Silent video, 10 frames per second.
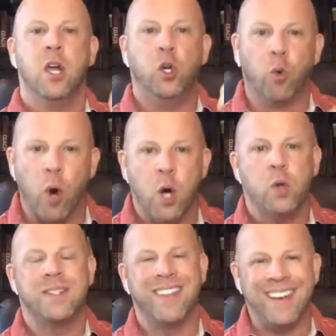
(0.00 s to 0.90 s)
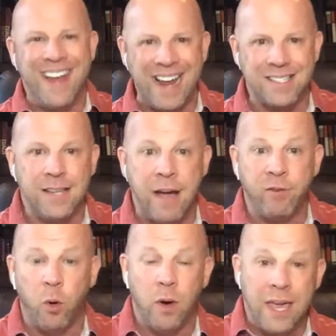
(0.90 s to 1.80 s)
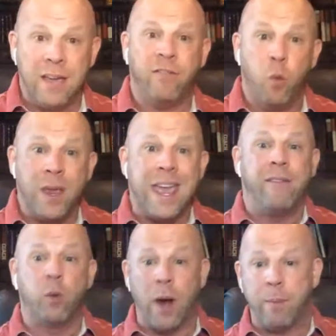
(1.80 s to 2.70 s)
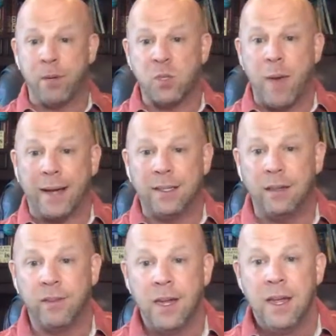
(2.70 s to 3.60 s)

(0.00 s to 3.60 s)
grow to the next level if we have the right perspective